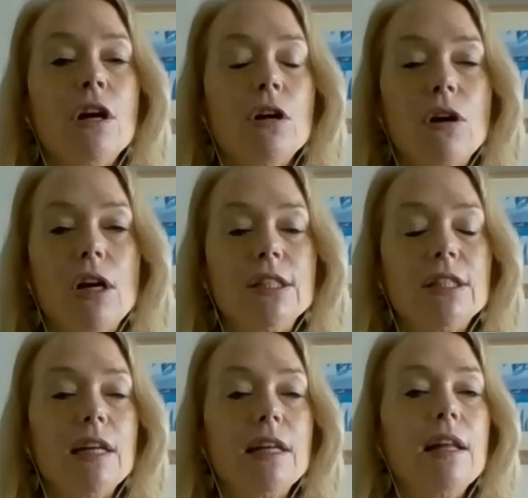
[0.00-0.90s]
across
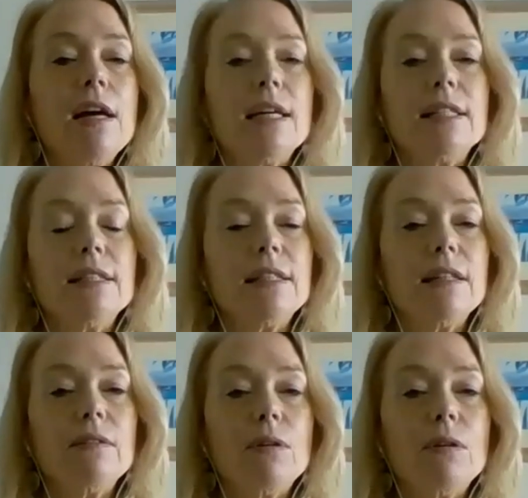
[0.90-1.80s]
state lines
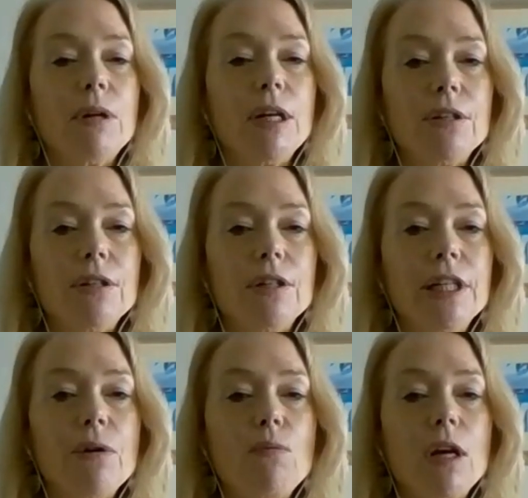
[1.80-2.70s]
and whether
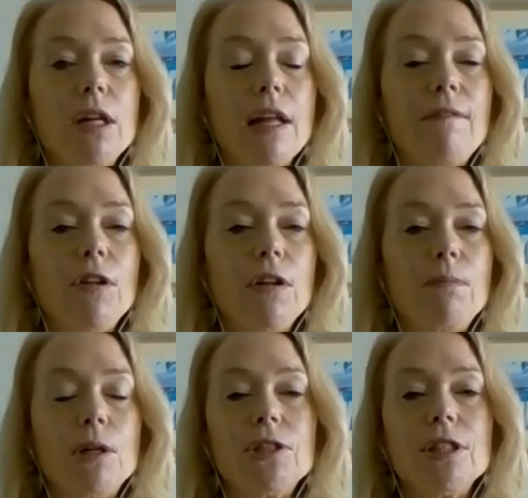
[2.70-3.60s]
you know what level of
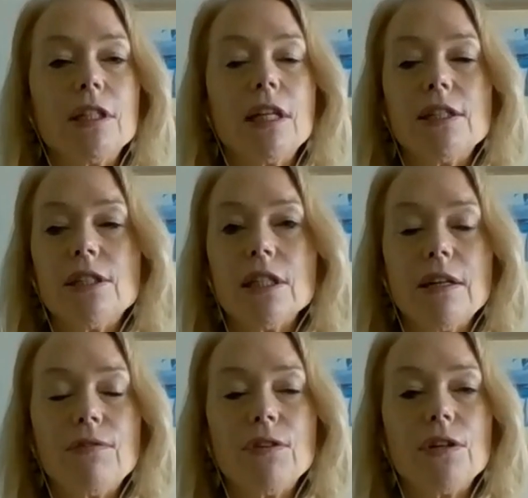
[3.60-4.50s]
person can
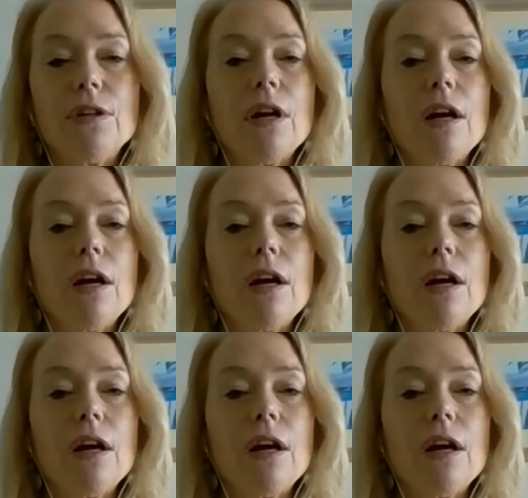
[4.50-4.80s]
deliver.